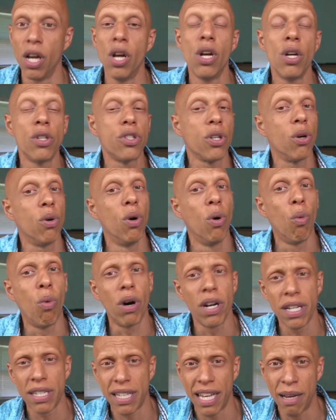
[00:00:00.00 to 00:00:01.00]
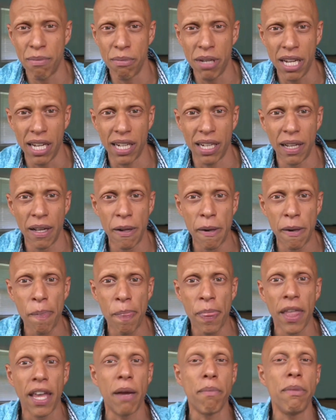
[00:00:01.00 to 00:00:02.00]
So, what does that mean?
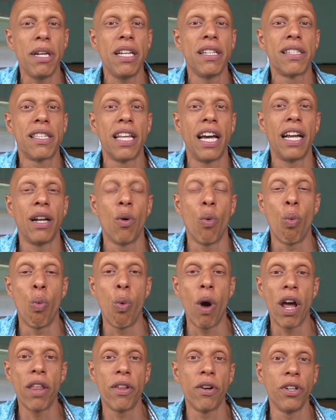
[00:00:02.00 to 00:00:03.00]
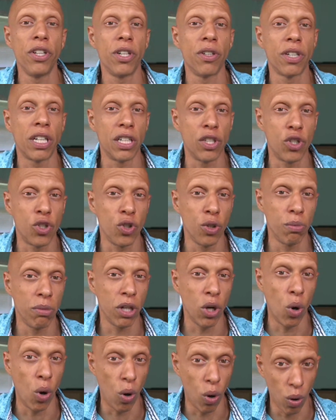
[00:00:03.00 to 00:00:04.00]
It means that whether you're consuming
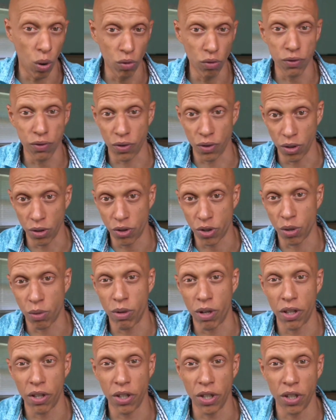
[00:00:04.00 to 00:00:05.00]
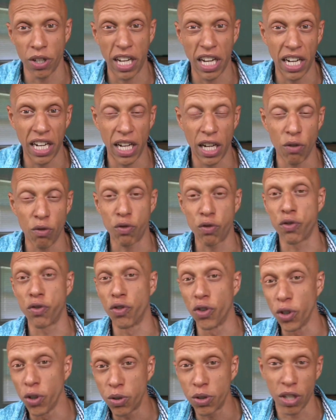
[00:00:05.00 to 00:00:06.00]
whole fruits or whether you're getting
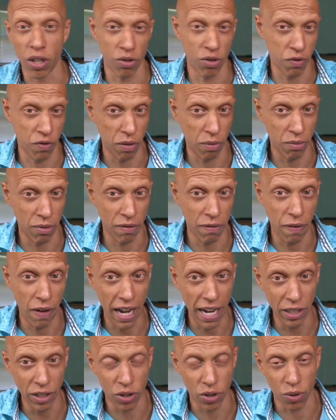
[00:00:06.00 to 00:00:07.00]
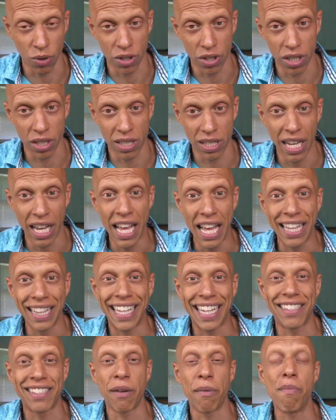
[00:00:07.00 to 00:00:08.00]
fructose from refined sources,
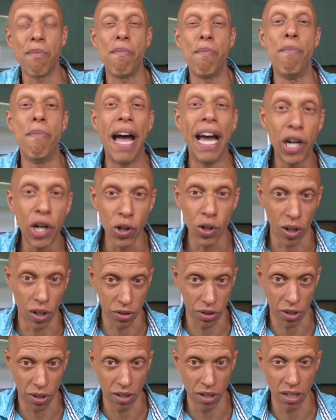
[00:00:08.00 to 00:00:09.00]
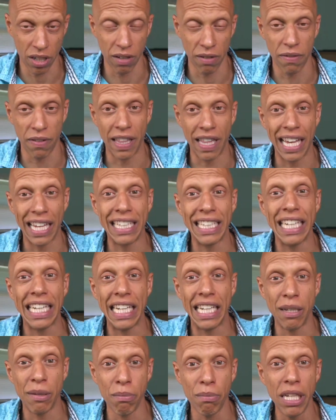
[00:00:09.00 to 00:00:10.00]
that's a better alternative than
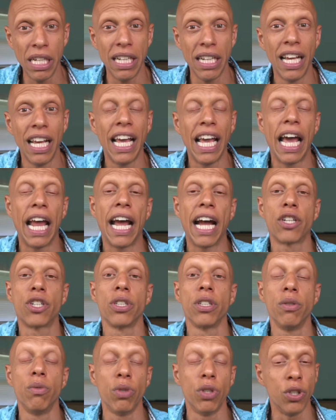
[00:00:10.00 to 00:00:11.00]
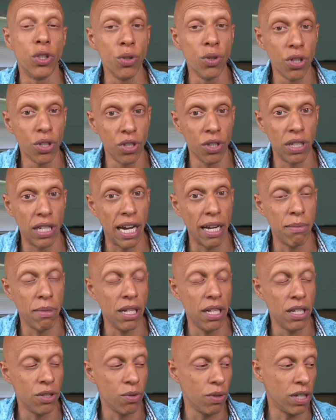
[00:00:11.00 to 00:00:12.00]
eating meat and actually reduces your
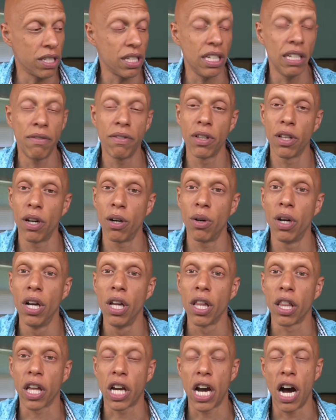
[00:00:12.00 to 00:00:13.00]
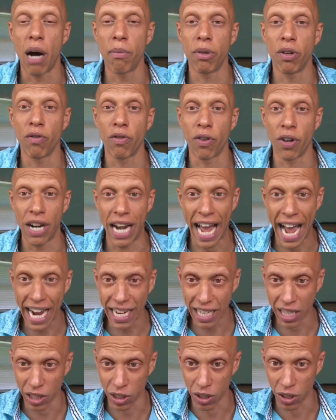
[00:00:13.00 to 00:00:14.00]
diabetes risk, even though the common
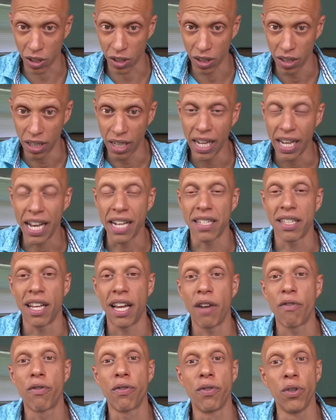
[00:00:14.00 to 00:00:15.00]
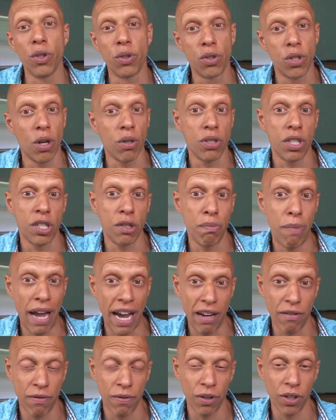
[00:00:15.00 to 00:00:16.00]
vernacular is that fructose is
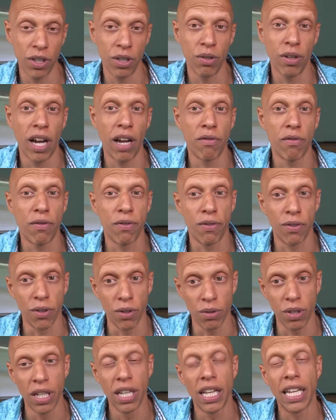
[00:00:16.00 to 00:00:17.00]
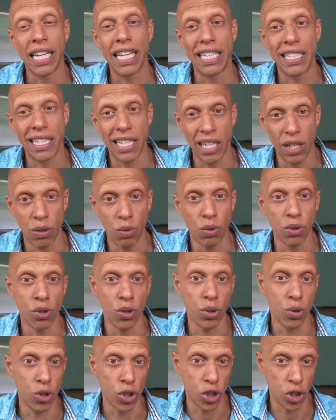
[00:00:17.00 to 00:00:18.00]
bad for you and fruit is equal
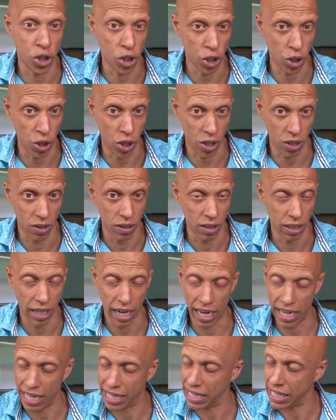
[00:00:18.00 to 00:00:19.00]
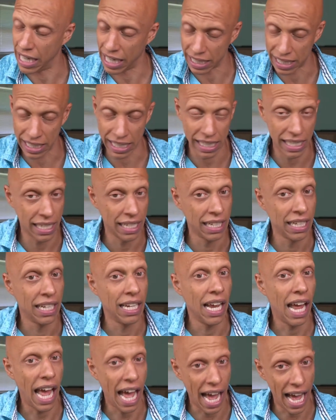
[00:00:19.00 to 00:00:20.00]
to sugar. Okay. It doesn't
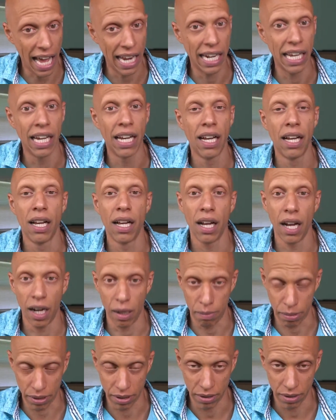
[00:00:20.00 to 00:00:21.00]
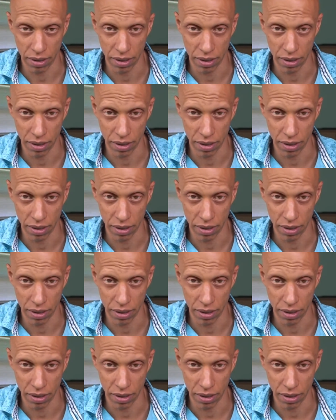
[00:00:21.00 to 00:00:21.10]
add up.